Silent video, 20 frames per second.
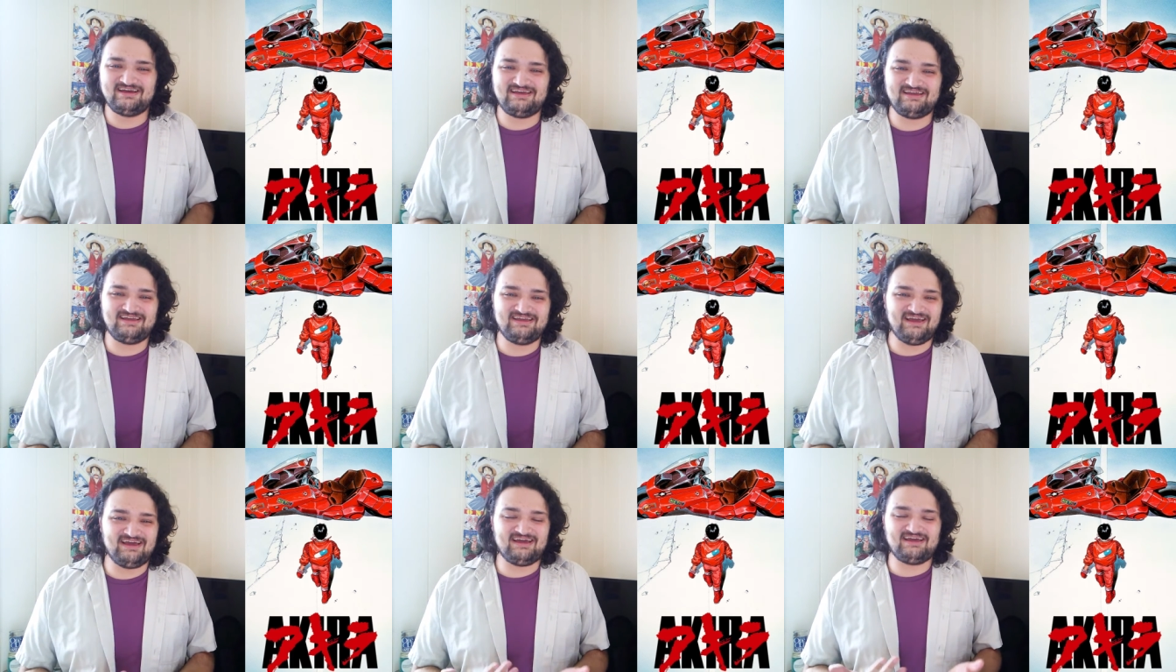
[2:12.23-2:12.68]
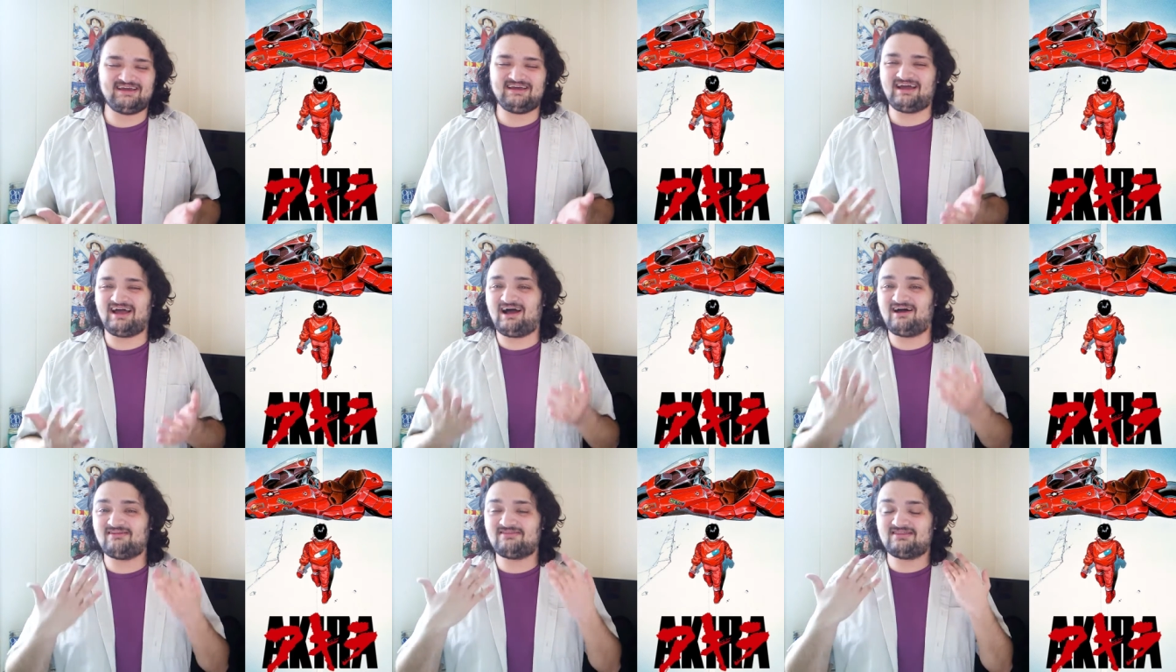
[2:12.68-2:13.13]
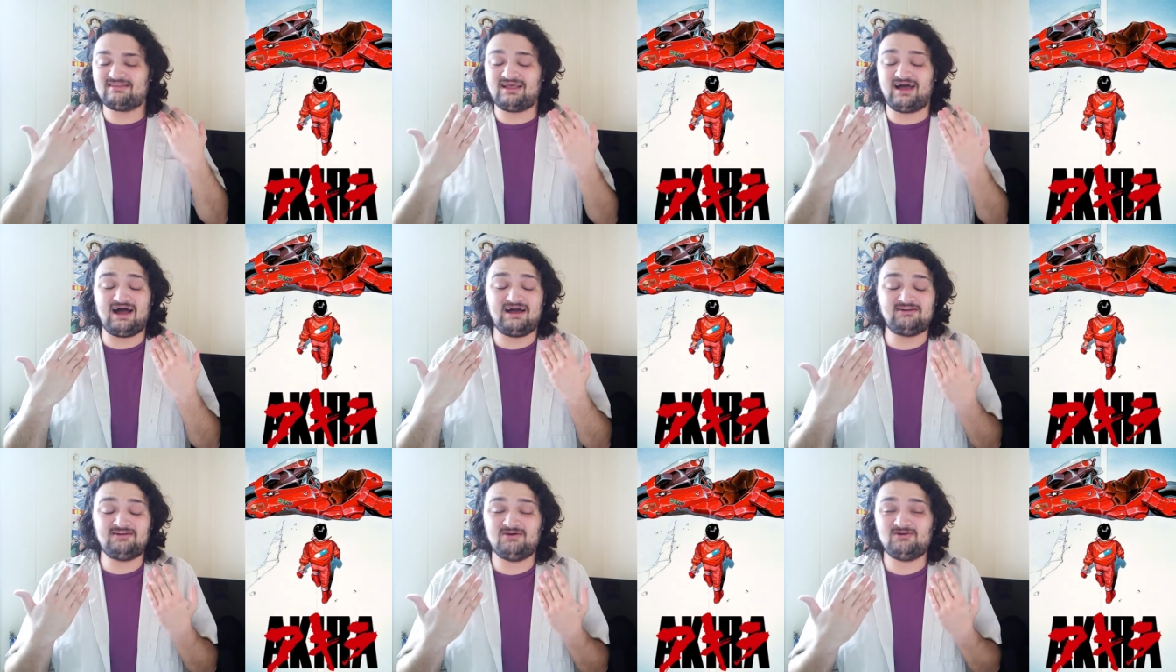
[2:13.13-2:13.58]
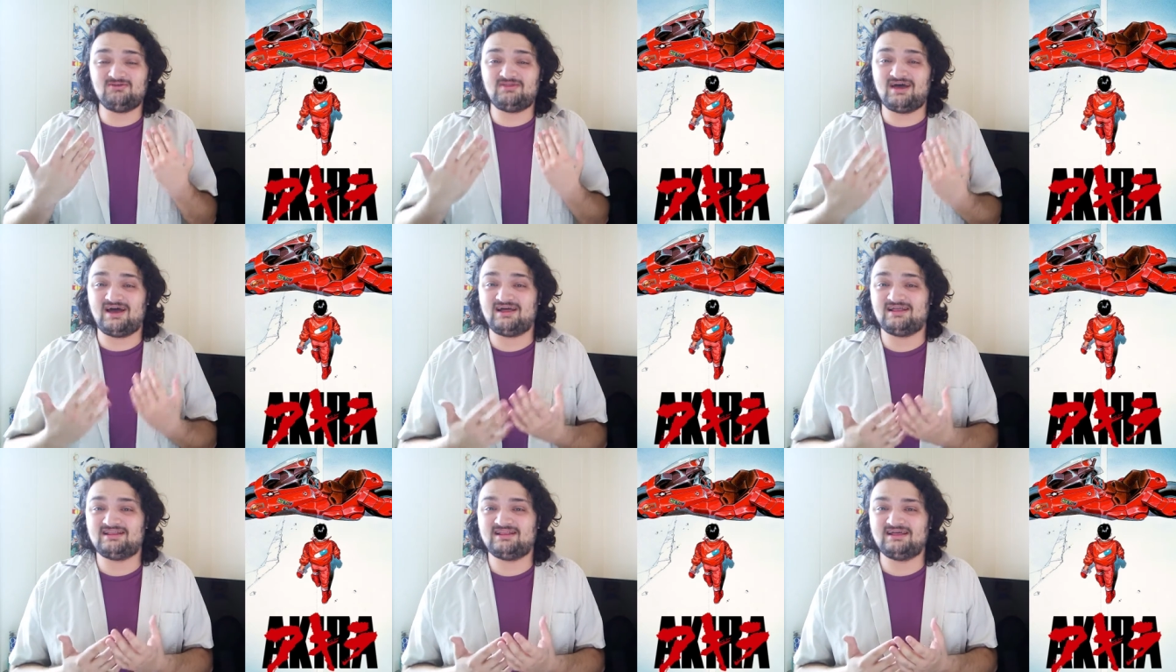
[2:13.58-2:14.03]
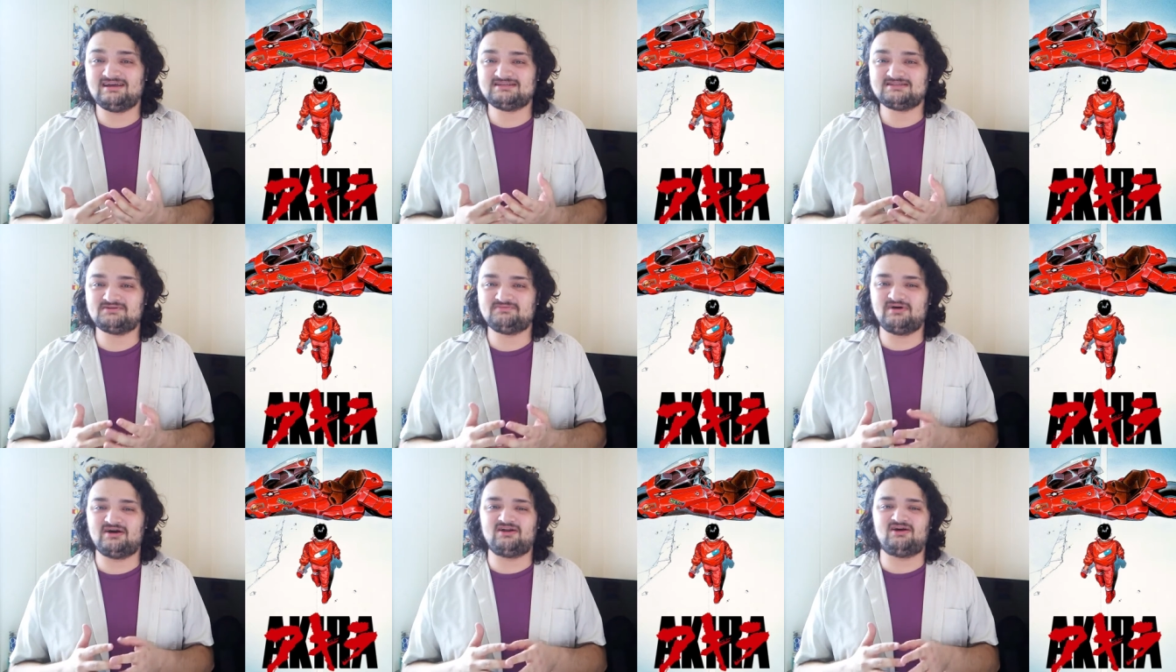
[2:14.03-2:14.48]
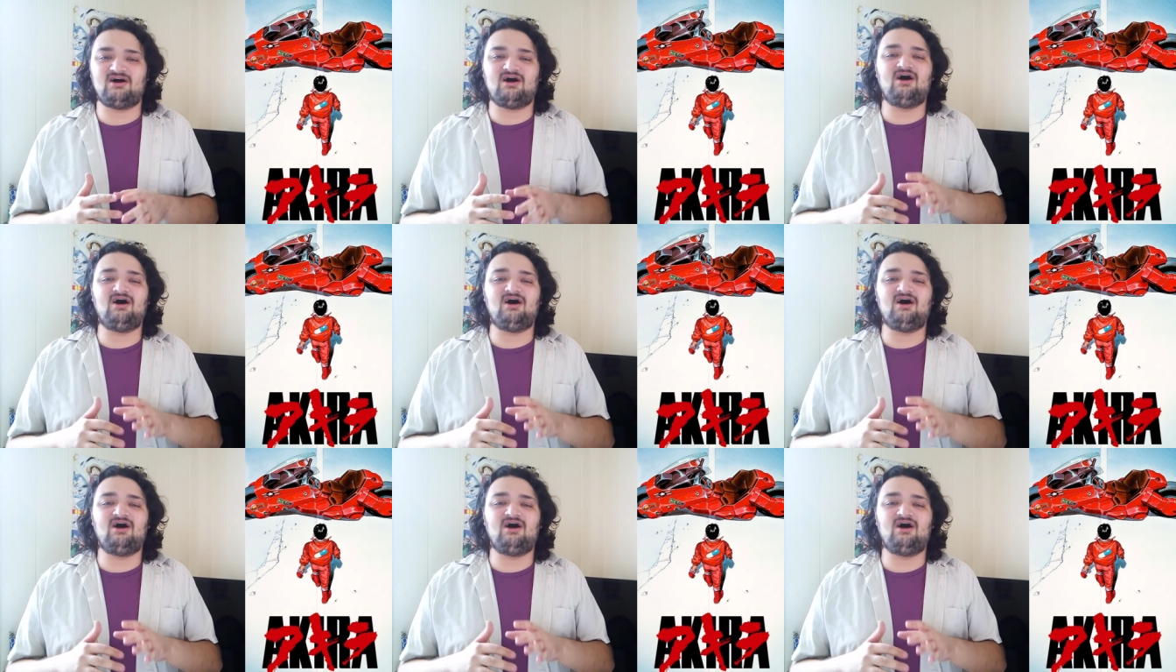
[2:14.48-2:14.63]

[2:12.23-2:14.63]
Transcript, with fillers: Yeah, I, I know that less about it.